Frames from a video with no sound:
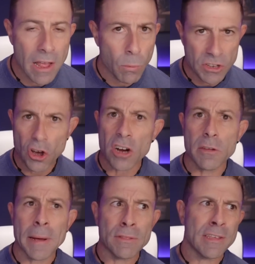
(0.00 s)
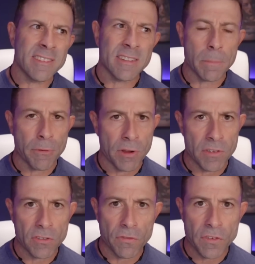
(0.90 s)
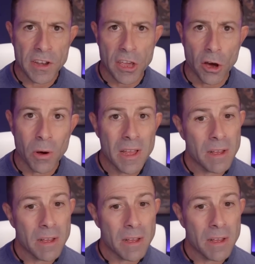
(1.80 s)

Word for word: We talked about this in the previous video,